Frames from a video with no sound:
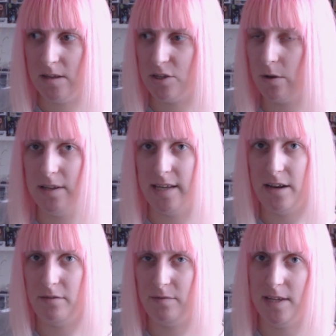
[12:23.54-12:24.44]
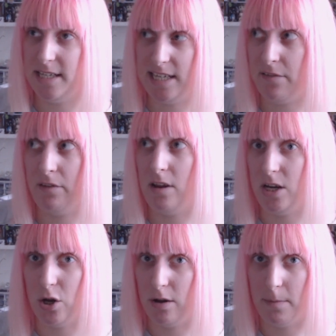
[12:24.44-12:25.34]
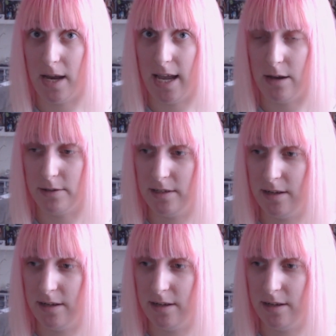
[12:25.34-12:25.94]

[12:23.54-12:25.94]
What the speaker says: So I said, it's definitely not at my house.